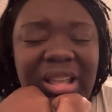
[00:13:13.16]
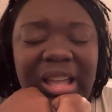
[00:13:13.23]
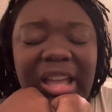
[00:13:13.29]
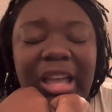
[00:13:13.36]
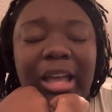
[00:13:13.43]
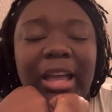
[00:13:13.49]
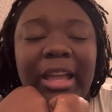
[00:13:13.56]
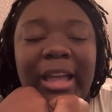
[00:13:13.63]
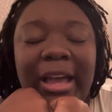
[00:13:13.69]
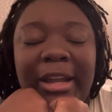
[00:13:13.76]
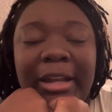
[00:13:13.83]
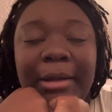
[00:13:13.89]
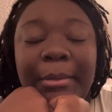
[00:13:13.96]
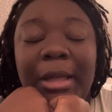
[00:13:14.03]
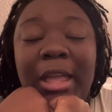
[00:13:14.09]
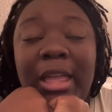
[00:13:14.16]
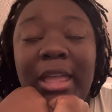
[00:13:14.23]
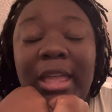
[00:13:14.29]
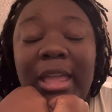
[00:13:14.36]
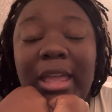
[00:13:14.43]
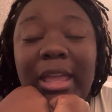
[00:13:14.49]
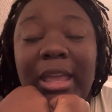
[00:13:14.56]
I got up
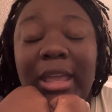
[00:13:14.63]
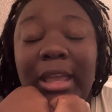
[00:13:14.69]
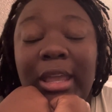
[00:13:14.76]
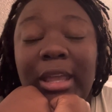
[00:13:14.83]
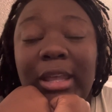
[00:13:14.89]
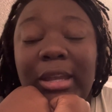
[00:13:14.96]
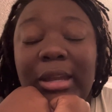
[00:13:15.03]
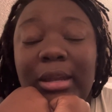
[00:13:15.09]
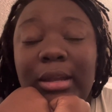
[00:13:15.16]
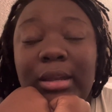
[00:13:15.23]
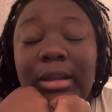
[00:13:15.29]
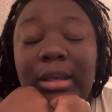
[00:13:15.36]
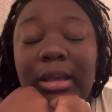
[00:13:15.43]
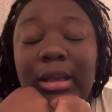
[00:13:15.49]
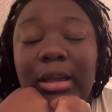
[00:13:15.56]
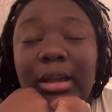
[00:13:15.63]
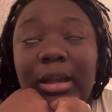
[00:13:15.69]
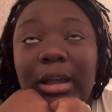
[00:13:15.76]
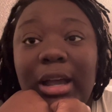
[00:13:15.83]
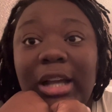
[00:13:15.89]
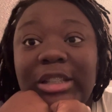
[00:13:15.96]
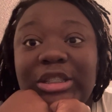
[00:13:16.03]
and
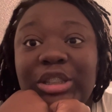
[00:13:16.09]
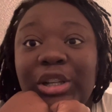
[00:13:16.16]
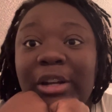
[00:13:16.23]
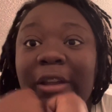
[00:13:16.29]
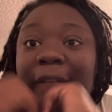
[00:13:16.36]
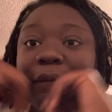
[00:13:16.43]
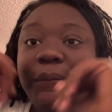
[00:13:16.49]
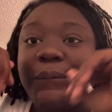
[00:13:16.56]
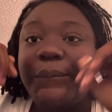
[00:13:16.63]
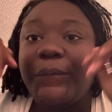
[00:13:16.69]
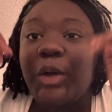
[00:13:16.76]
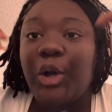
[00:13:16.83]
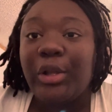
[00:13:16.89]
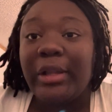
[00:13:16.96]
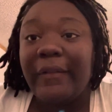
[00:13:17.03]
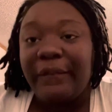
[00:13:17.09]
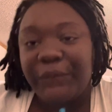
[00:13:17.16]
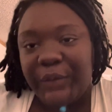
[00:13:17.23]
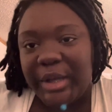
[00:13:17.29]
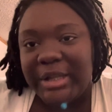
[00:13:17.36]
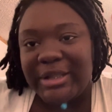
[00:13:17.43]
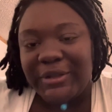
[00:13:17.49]
I started falling
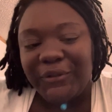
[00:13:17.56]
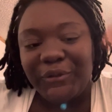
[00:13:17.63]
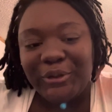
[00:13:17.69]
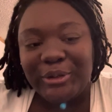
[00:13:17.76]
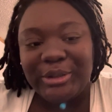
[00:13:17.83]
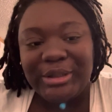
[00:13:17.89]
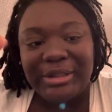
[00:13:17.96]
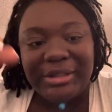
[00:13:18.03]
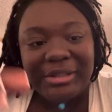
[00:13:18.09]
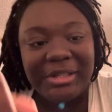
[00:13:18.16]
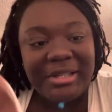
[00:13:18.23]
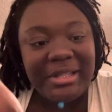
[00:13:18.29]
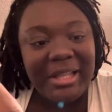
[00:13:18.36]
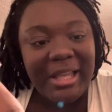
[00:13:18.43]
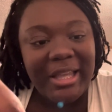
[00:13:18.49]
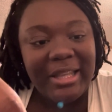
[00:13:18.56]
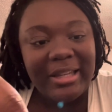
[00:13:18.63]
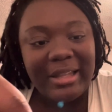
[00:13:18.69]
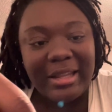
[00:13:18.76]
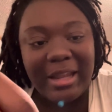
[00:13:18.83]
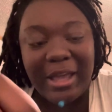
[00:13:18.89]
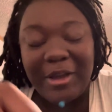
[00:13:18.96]
face first, she said,
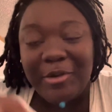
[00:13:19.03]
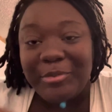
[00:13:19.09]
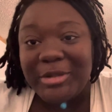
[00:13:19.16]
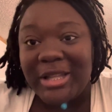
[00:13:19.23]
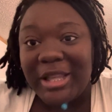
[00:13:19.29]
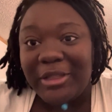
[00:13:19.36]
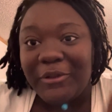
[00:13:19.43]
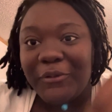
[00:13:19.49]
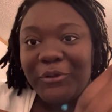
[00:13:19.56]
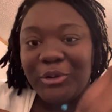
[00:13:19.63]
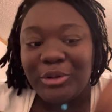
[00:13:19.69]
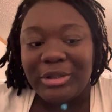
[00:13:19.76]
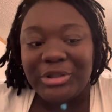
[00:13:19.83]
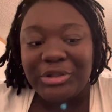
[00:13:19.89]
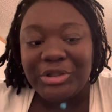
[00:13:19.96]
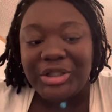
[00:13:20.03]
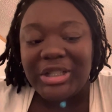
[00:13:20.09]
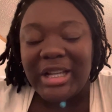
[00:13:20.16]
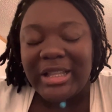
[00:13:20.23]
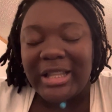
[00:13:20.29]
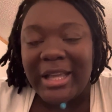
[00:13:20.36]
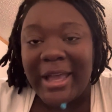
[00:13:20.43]
and I almost hit the floor, so she
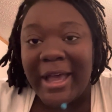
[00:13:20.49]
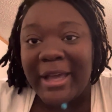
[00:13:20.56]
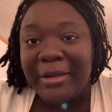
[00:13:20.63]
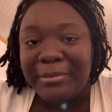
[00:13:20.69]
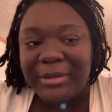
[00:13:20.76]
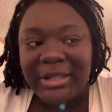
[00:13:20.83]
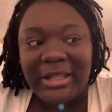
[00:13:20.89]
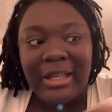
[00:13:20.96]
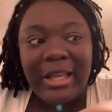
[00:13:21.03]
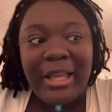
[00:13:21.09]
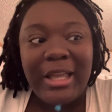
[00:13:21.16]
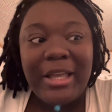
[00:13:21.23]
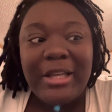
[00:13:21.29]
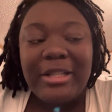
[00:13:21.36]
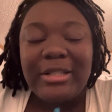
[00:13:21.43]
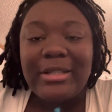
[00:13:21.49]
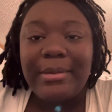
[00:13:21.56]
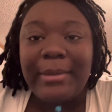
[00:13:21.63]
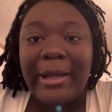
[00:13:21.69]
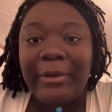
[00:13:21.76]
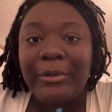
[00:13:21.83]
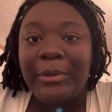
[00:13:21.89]
had to guide me to
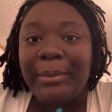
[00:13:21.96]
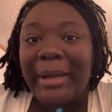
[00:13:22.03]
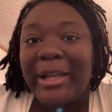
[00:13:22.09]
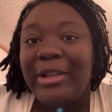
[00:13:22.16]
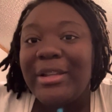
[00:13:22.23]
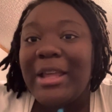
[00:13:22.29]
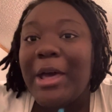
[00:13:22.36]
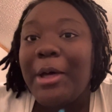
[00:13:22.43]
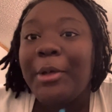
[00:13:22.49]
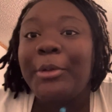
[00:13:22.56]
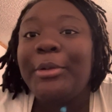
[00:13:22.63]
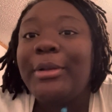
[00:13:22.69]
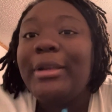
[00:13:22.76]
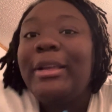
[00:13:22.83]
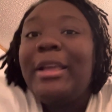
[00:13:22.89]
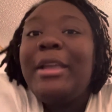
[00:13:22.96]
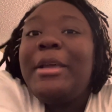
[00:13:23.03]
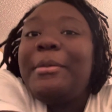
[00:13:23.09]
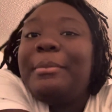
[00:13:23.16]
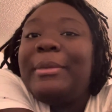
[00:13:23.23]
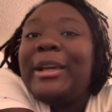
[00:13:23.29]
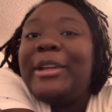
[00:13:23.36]
my room.
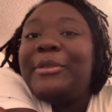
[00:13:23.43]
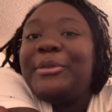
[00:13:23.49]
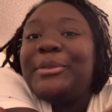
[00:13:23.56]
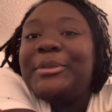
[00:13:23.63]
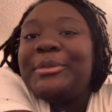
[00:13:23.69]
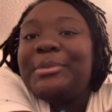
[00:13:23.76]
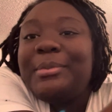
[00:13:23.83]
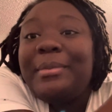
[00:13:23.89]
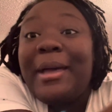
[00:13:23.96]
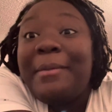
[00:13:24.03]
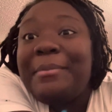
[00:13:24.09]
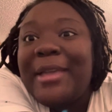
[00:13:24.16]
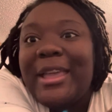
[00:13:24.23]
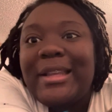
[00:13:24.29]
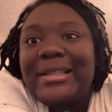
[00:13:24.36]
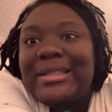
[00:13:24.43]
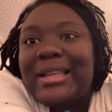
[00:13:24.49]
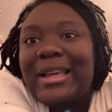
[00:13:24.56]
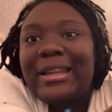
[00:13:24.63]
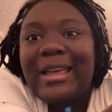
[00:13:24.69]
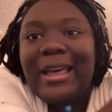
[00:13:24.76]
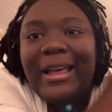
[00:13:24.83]
My bed is
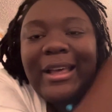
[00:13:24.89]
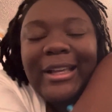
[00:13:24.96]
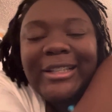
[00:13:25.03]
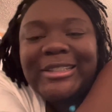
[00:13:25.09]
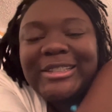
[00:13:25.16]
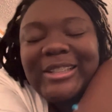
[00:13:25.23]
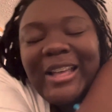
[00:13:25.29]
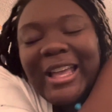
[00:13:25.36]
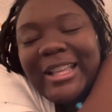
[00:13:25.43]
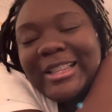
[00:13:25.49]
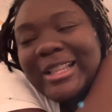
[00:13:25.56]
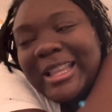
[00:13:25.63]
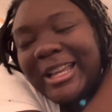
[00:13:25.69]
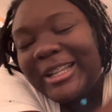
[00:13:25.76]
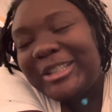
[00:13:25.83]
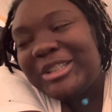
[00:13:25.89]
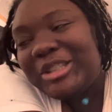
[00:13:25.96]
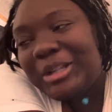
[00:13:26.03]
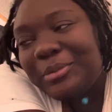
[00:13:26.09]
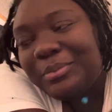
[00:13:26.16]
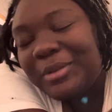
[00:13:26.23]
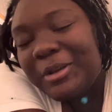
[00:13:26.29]
kind of high, so I had to like
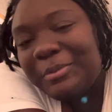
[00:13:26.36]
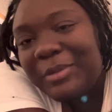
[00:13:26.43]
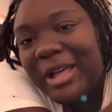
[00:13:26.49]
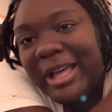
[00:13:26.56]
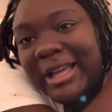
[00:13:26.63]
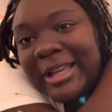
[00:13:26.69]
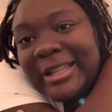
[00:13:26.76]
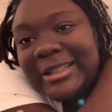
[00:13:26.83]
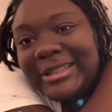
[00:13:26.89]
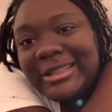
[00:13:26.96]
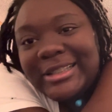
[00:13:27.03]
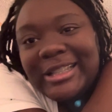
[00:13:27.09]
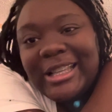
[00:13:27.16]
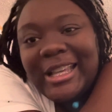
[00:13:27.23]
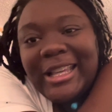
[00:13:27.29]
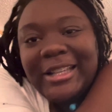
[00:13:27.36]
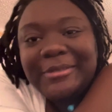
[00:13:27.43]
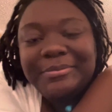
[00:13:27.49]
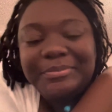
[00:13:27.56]
jump up high just to get